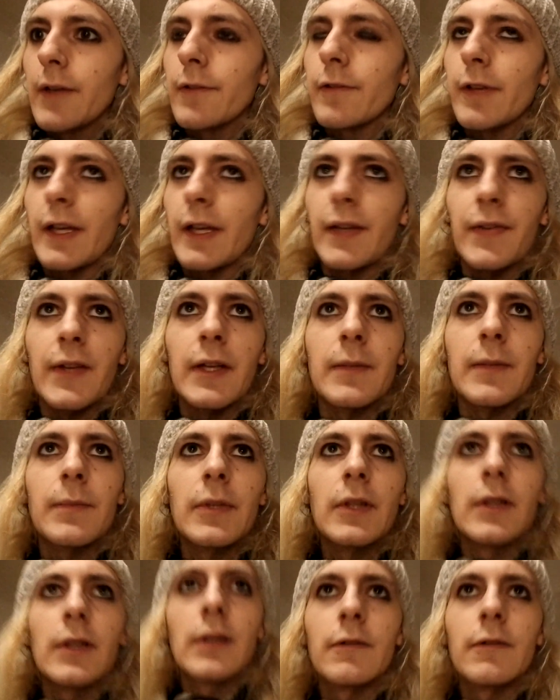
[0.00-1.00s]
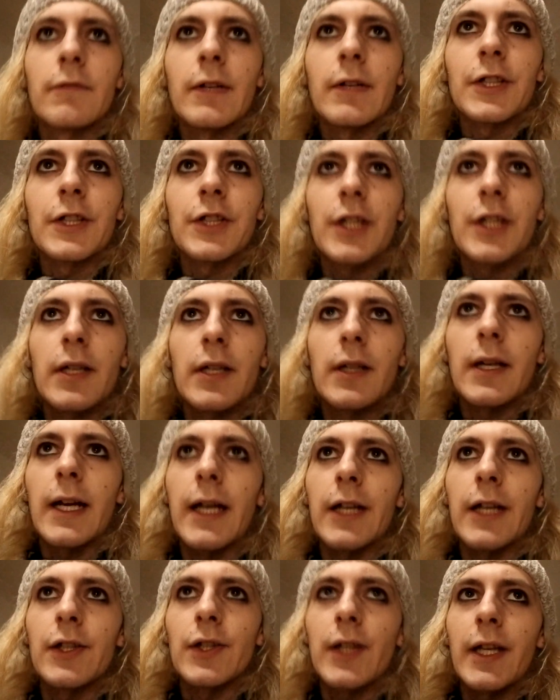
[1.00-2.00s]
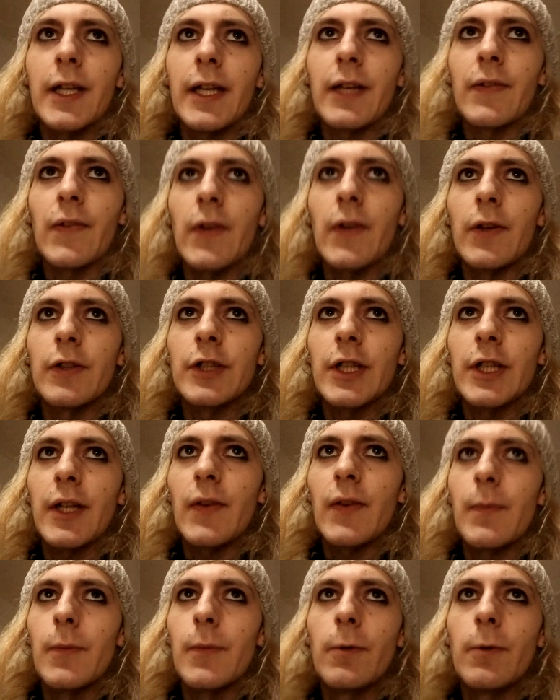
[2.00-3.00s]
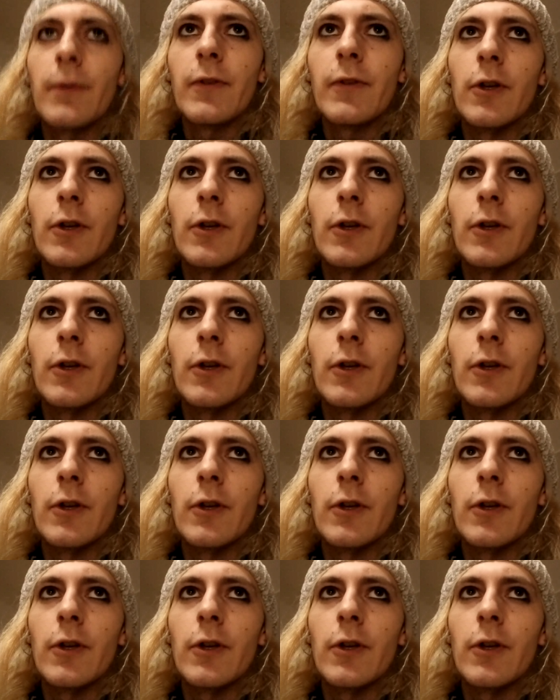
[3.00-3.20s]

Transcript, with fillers: For example, Russia actually associated more with